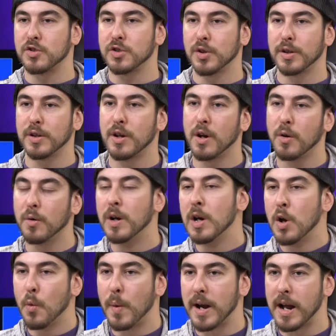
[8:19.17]
so you know
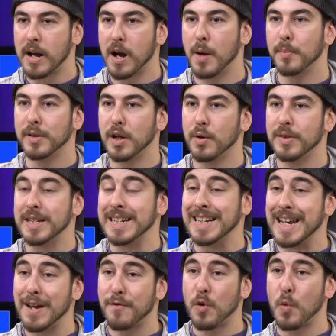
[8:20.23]
when I upload the
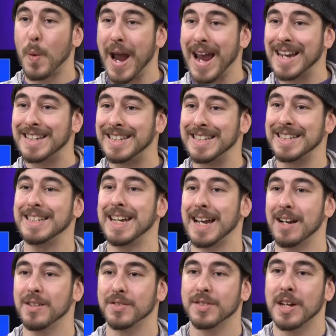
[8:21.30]
giveaway
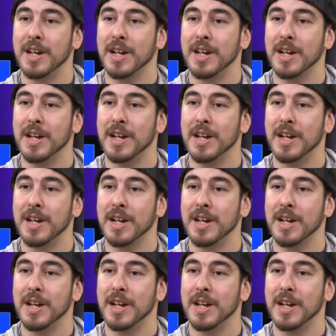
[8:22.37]
details.